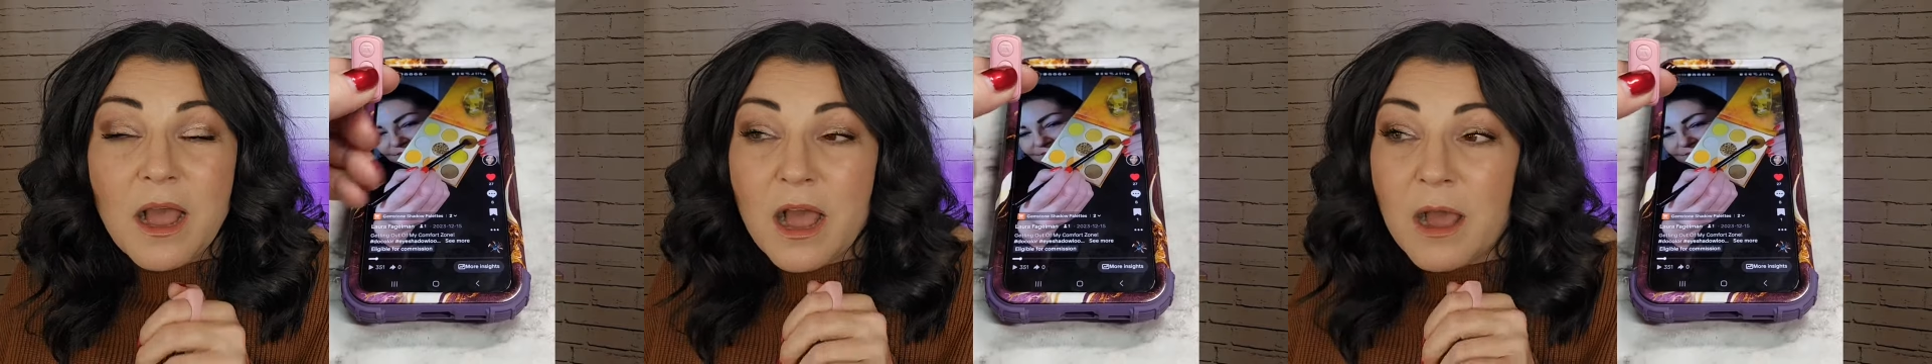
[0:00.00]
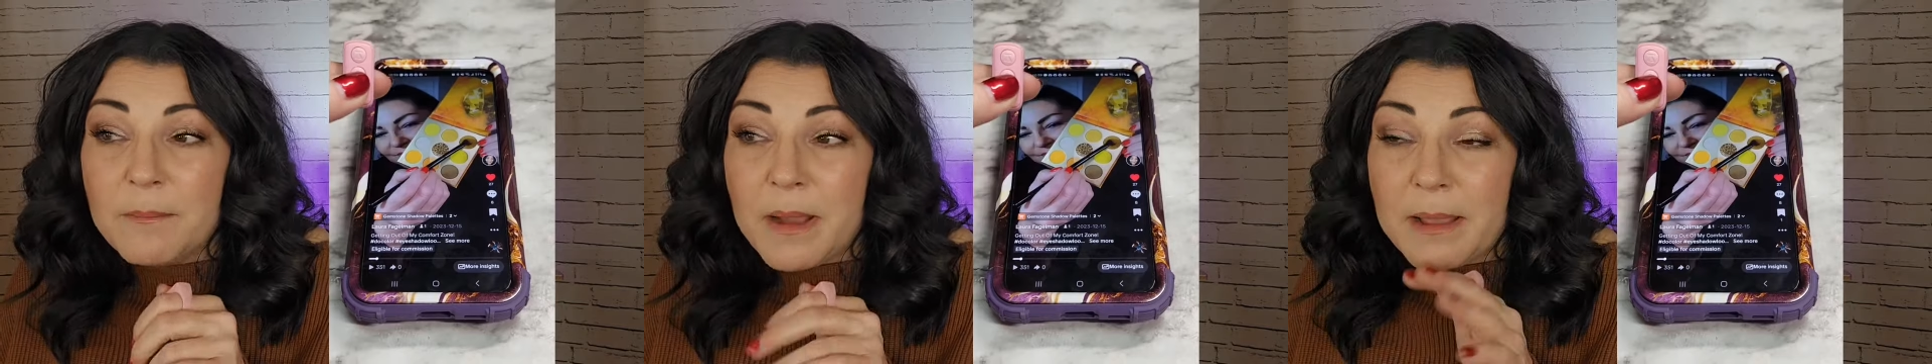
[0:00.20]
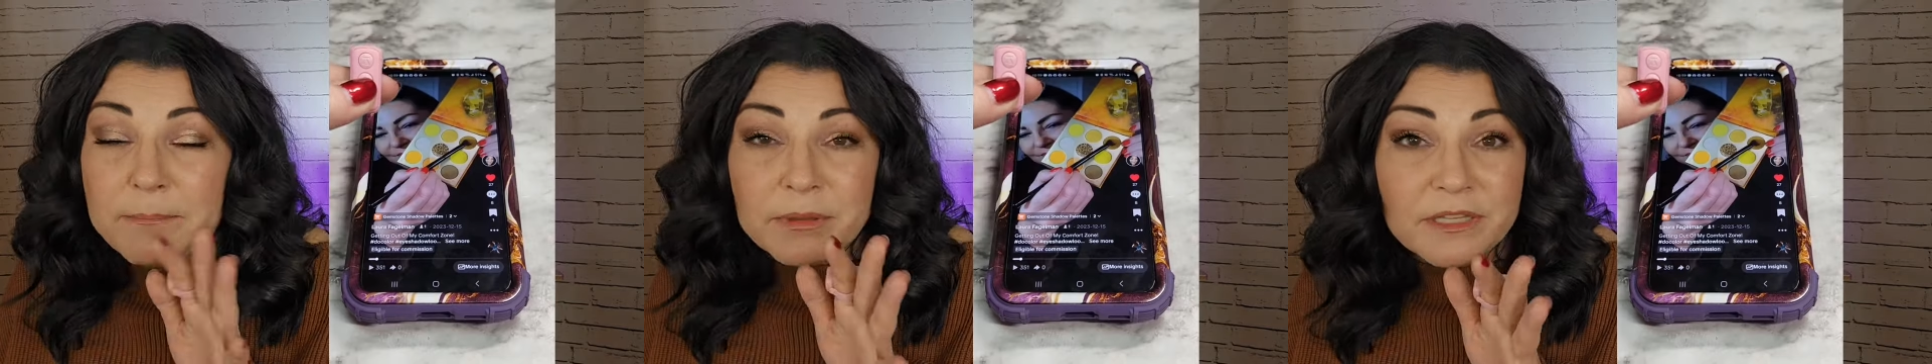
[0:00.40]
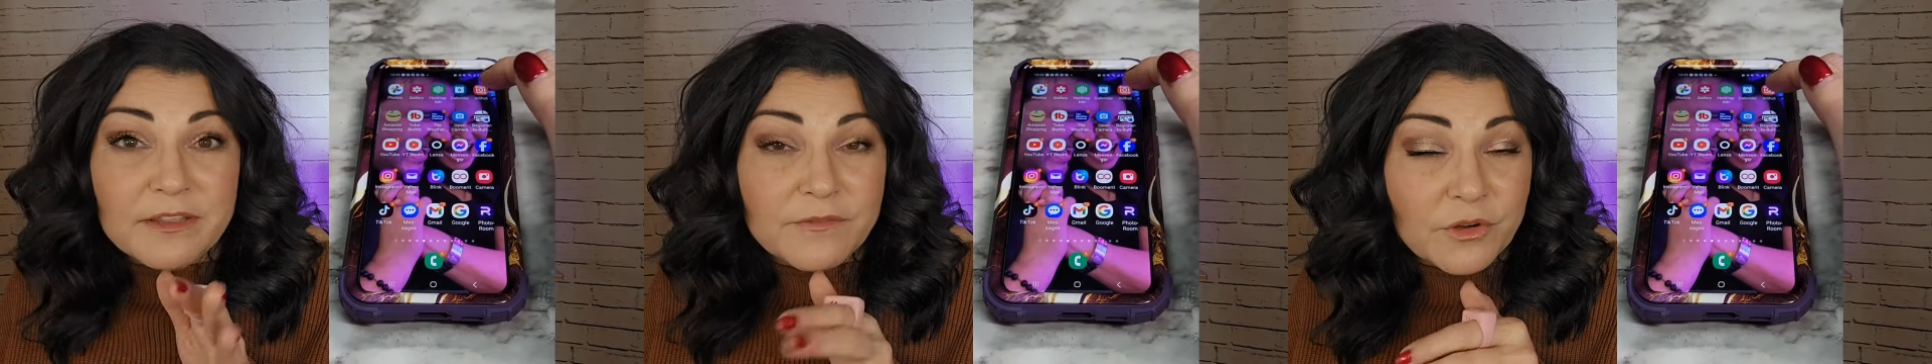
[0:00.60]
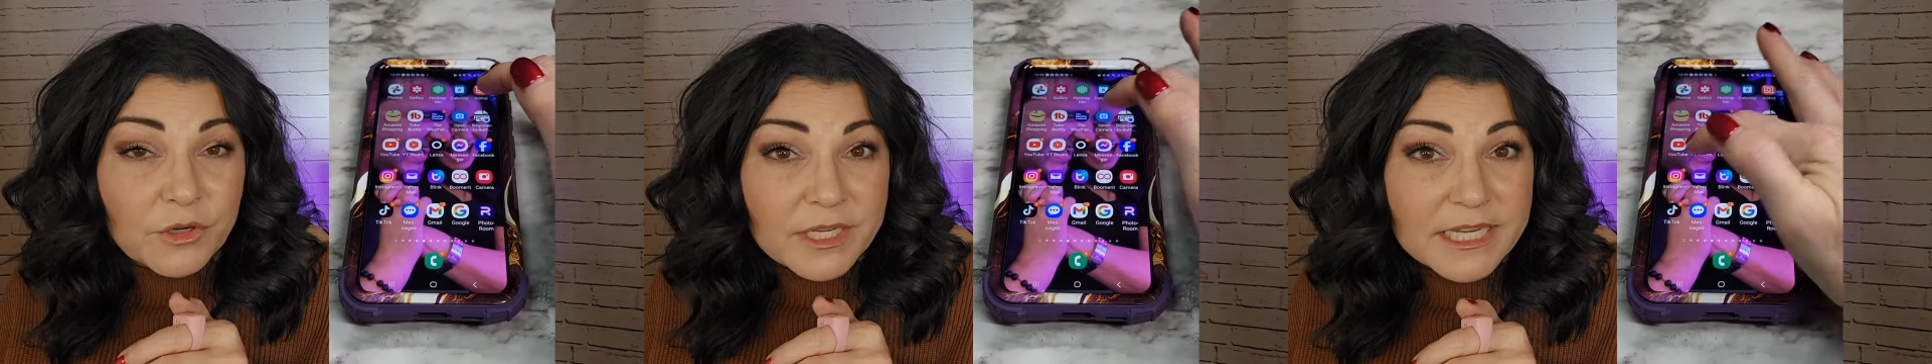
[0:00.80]
I
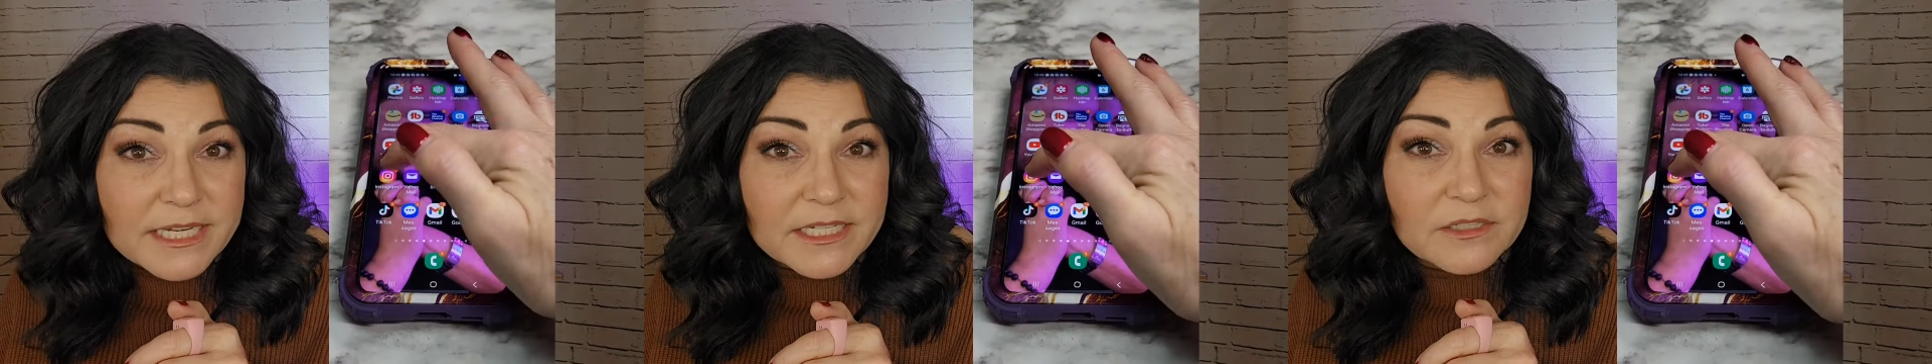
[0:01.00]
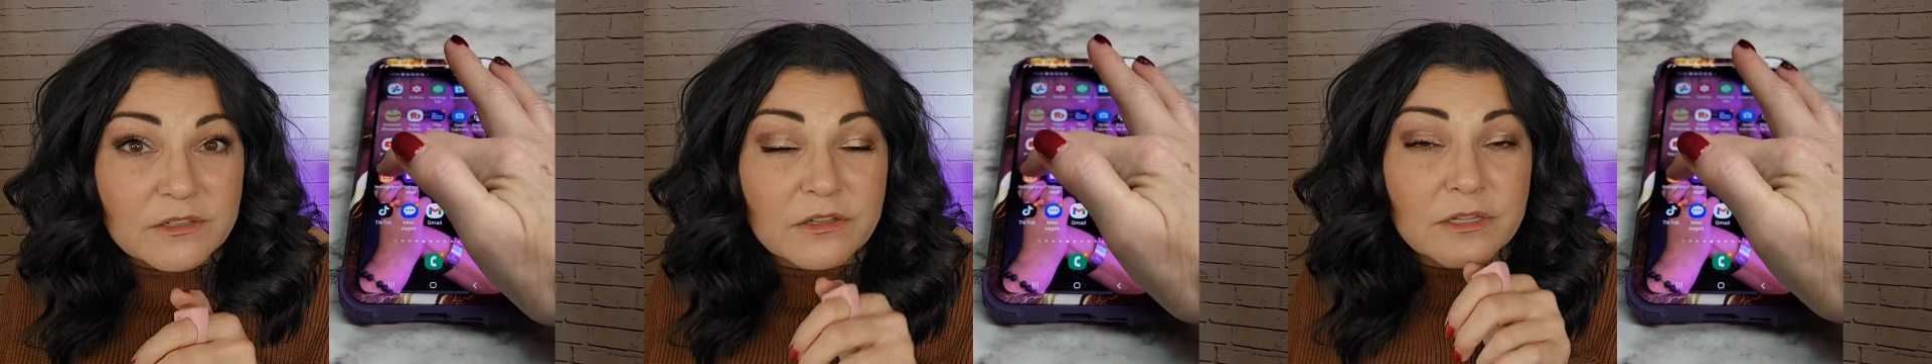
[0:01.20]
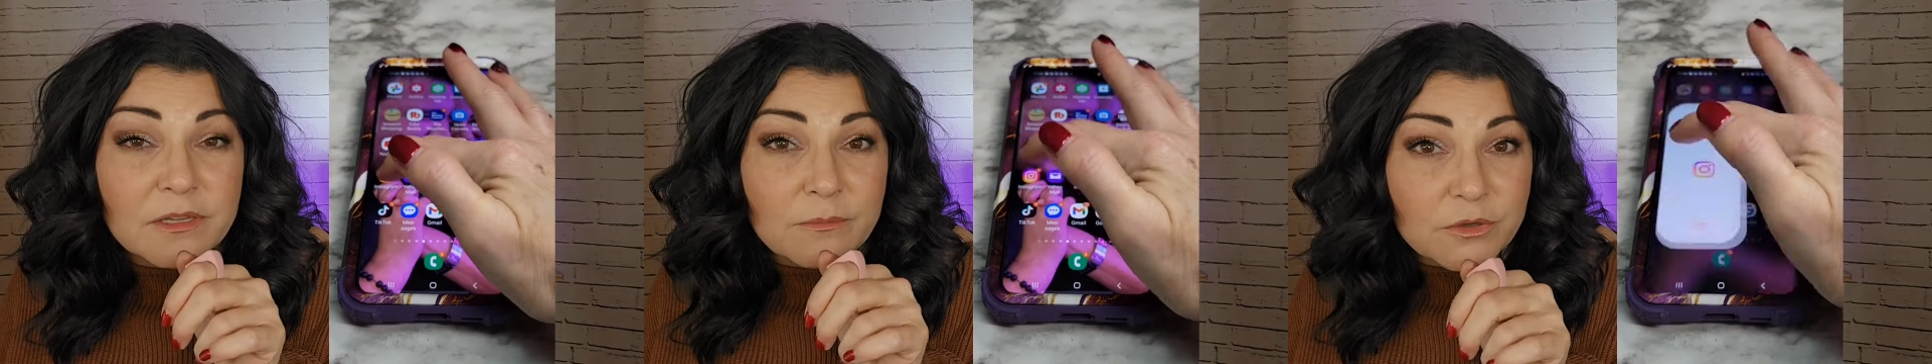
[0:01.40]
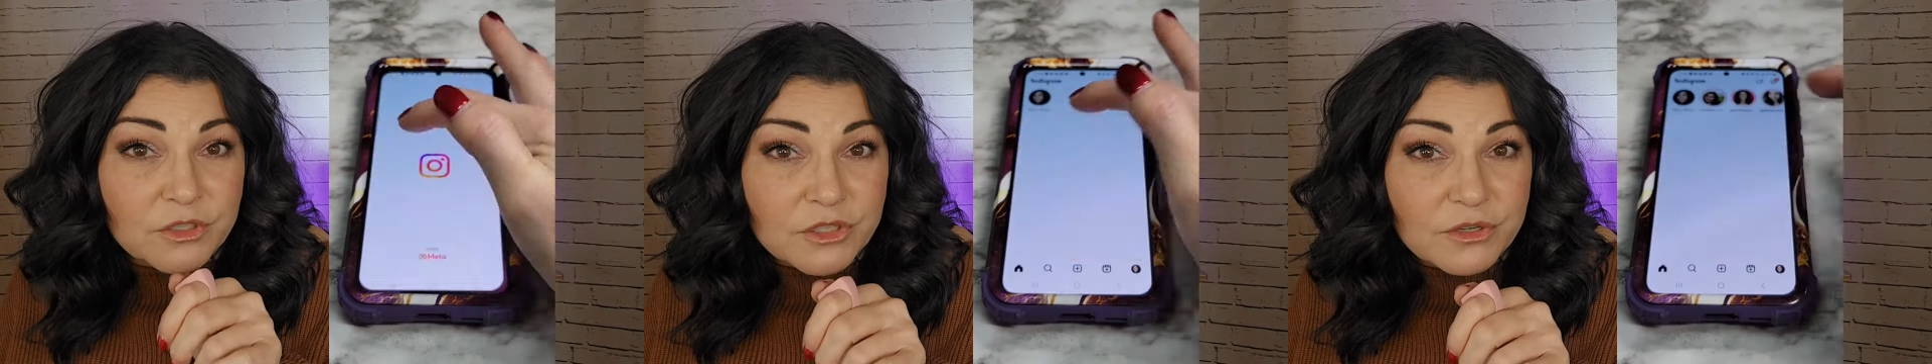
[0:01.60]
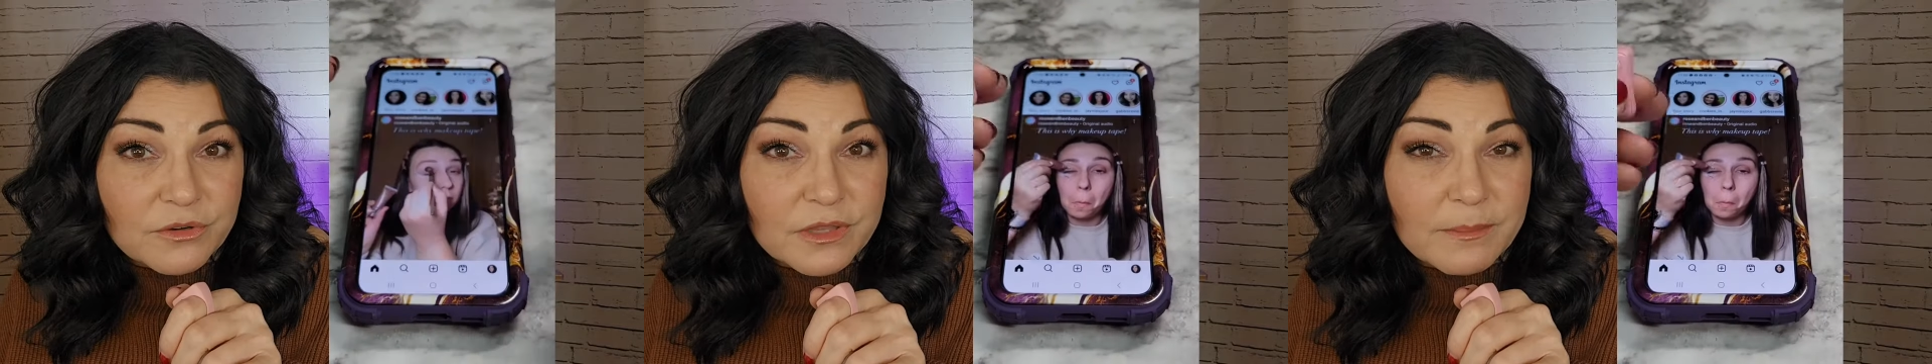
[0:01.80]
believe your Kindle, it would
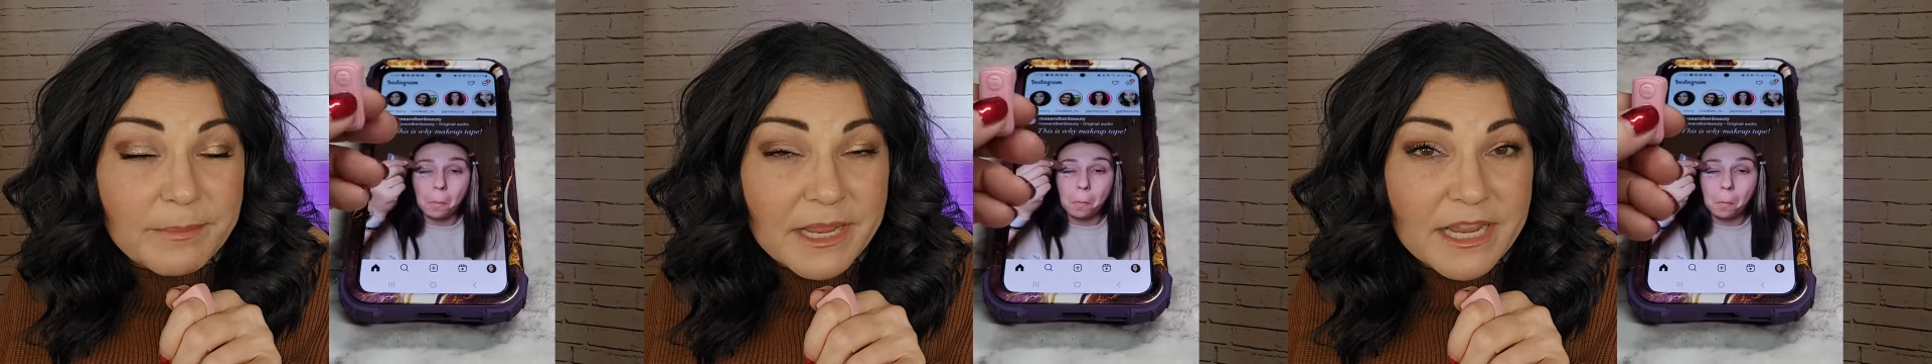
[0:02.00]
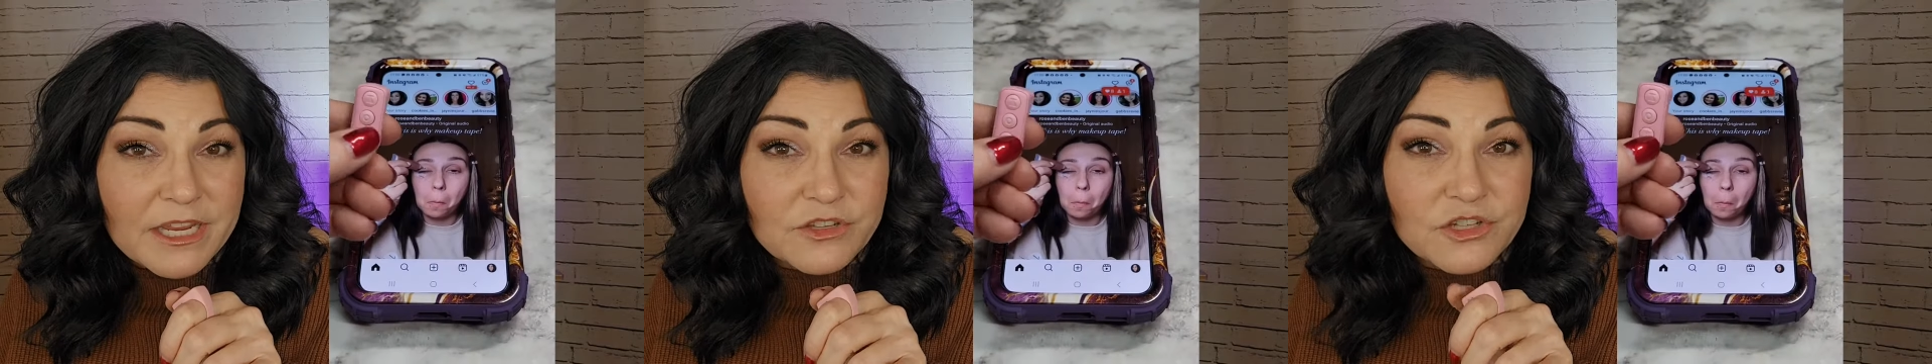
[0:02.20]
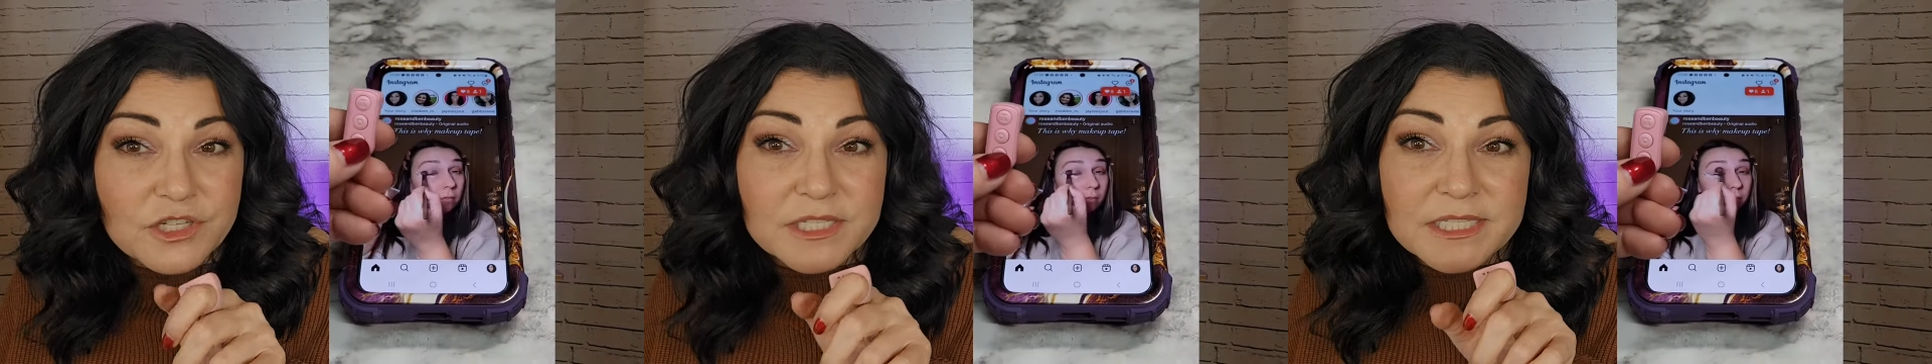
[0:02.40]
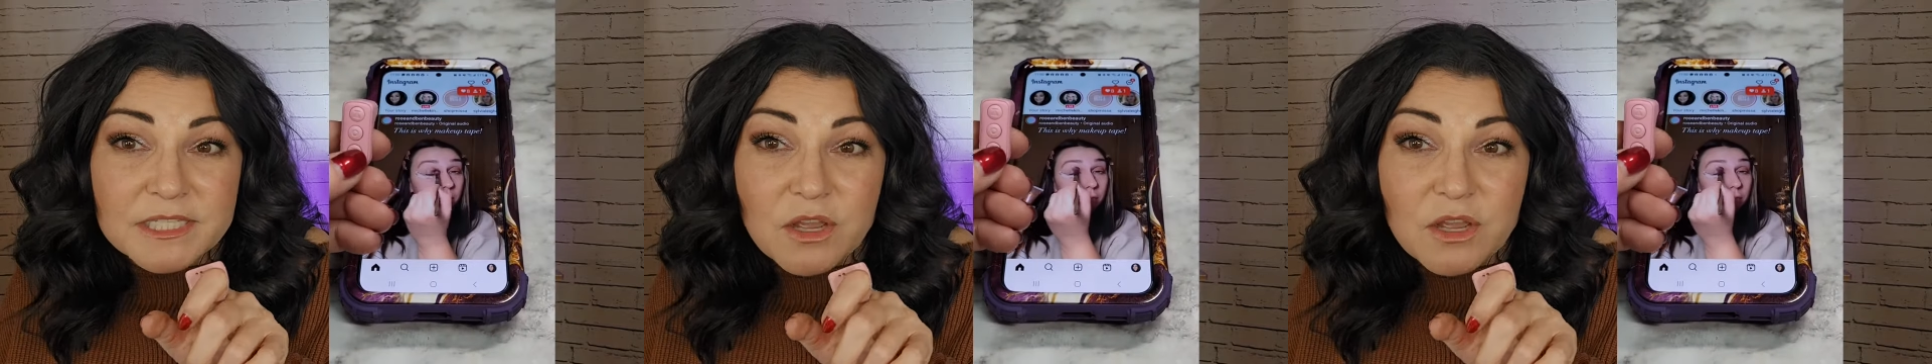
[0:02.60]
turn the pages.